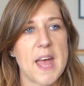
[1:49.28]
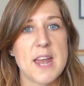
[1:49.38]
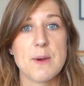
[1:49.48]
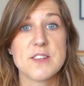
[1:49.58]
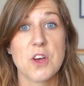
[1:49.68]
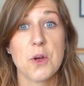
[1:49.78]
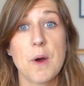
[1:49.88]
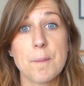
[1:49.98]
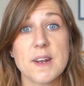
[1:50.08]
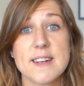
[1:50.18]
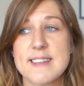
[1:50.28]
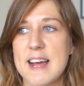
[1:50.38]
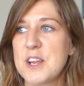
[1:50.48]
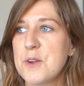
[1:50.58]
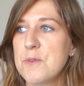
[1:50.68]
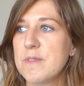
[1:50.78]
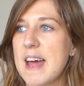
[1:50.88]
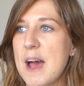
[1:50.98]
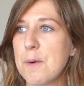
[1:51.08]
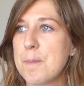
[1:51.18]
Anyway, so I'm going to tell you
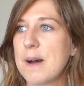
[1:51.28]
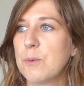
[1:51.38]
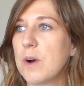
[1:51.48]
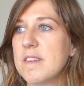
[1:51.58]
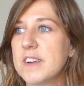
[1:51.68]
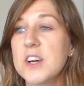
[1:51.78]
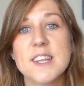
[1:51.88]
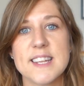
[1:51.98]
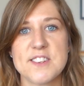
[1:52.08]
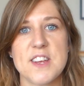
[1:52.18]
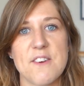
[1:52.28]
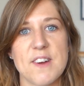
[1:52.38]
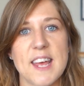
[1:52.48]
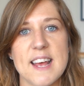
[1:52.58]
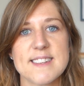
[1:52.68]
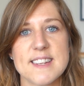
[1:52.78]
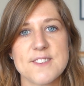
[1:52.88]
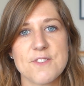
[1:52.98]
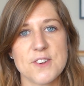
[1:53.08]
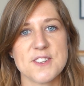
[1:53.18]
now about what I've learned this year. I guess that
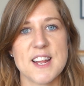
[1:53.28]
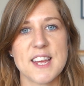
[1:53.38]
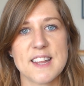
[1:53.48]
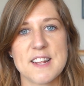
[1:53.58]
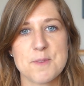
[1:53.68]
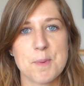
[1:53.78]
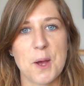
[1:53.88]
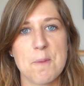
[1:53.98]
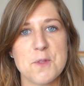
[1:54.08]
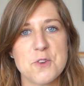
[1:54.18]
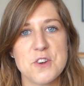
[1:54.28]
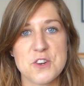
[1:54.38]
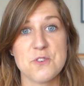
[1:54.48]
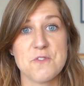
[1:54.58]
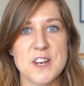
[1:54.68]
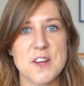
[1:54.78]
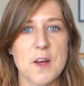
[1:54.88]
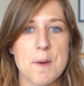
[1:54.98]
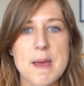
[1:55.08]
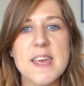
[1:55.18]
feels like that's become the traditional video
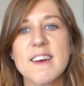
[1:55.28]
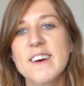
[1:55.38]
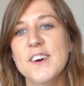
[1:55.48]
that I make.